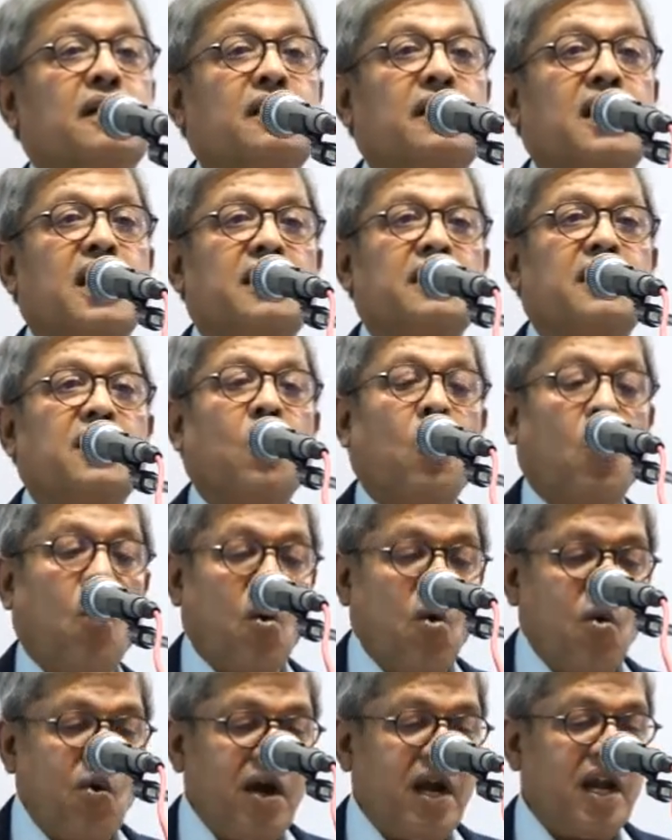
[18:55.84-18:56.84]
that the
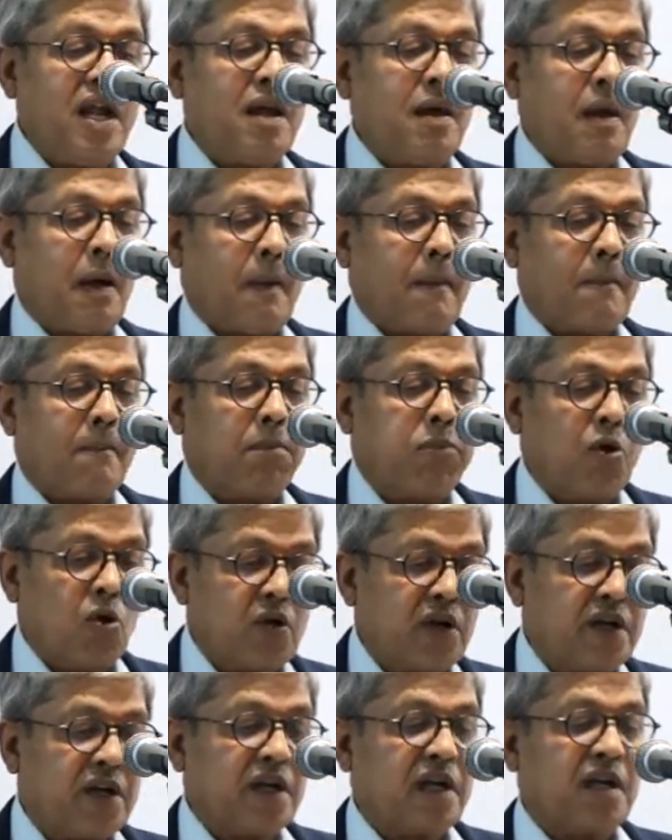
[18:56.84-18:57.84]
only book
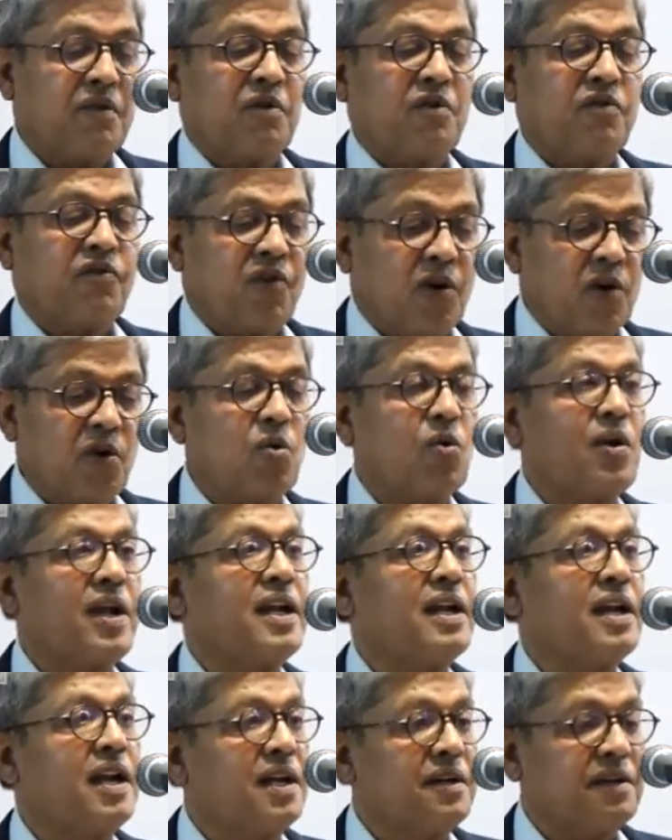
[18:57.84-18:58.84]
he would follow
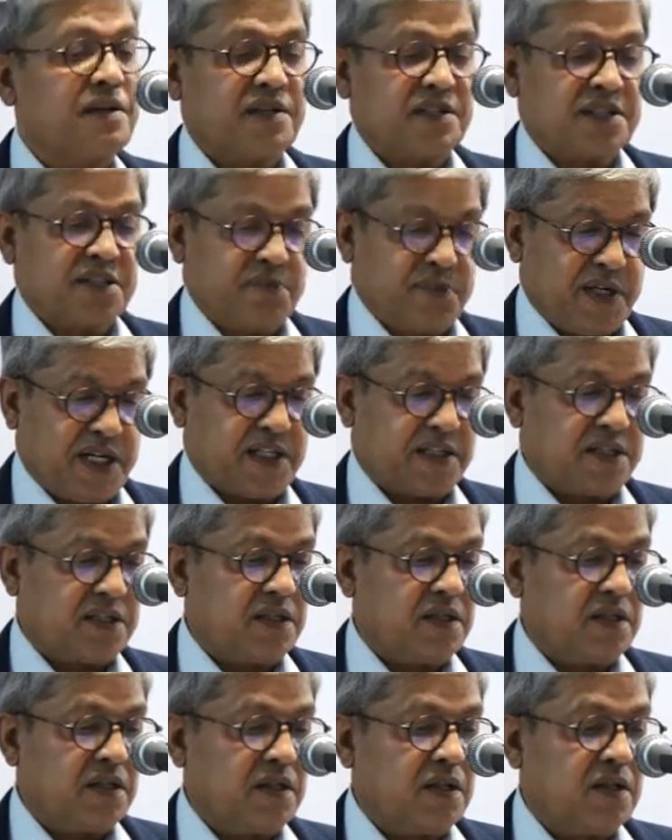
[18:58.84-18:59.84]
in letter and spirit
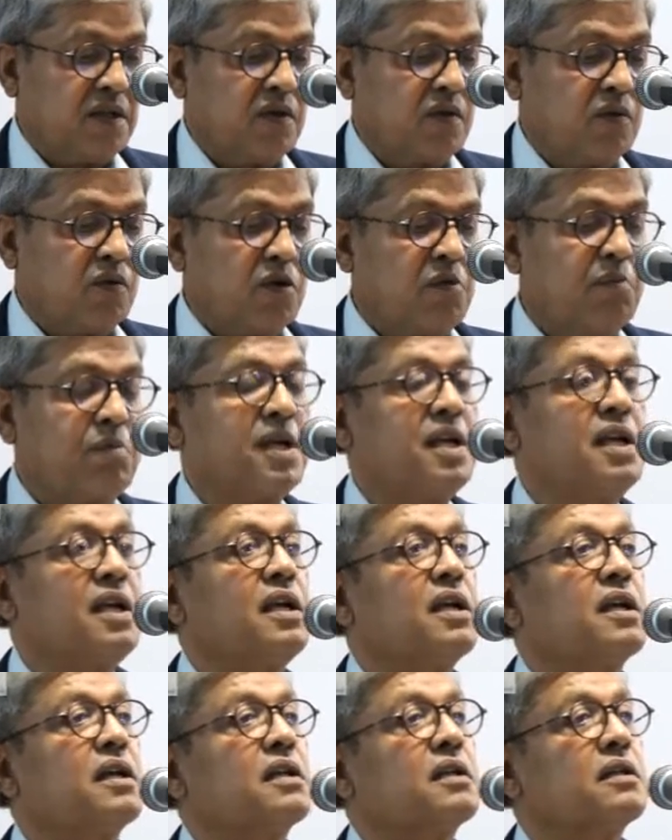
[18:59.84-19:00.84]
would be
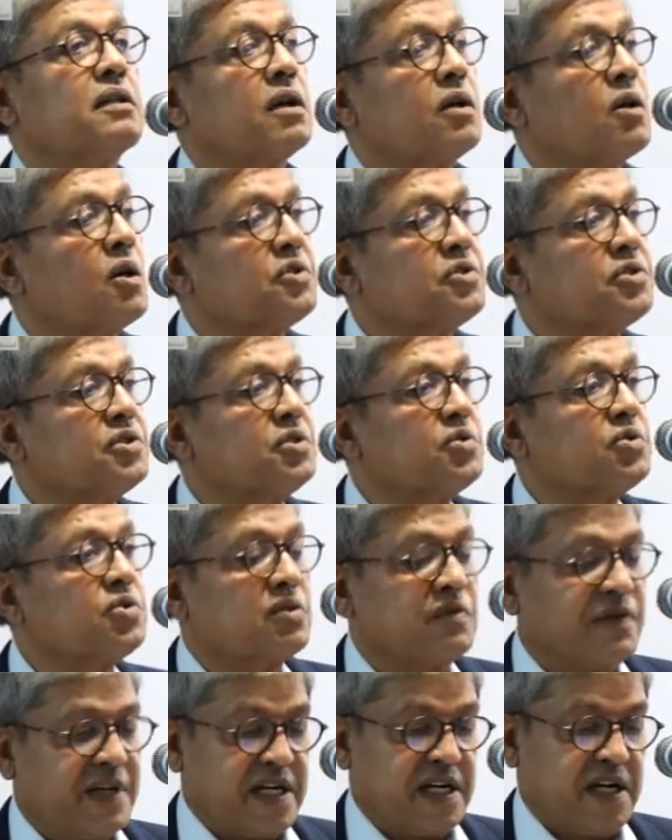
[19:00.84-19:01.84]
the Constitution
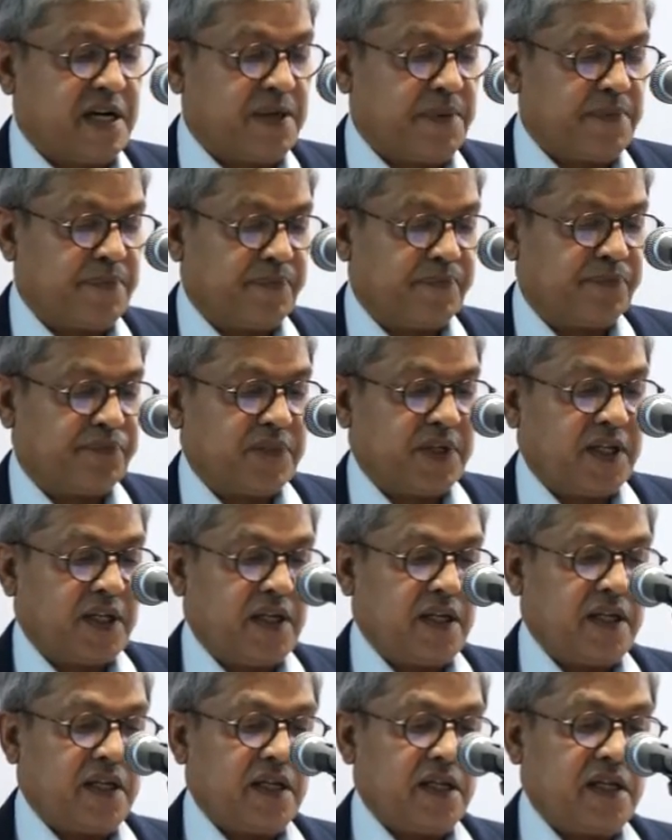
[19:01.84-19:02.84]
of India.
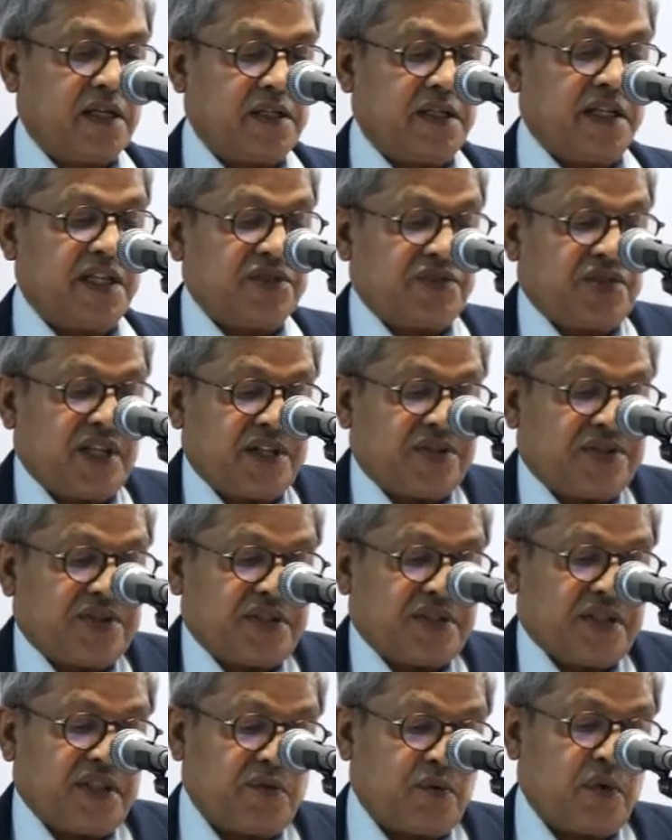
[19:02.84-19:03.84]
These
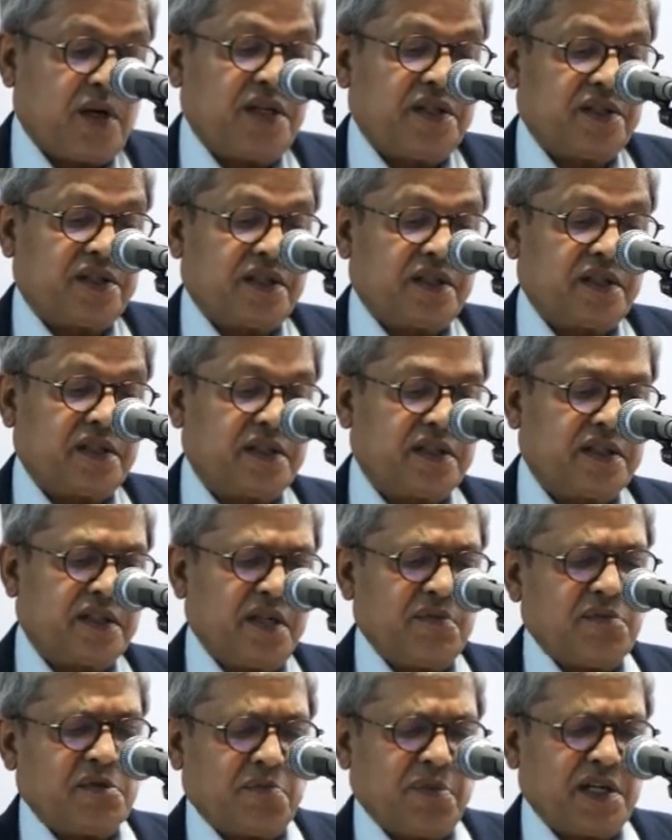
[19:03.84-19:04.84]
gestures and words
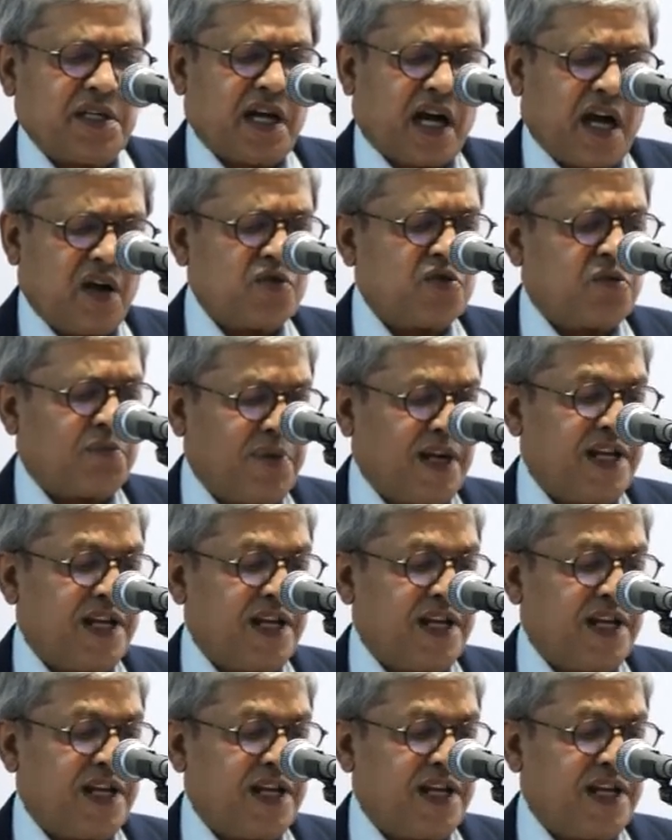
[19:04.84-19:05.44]
seem a bit out of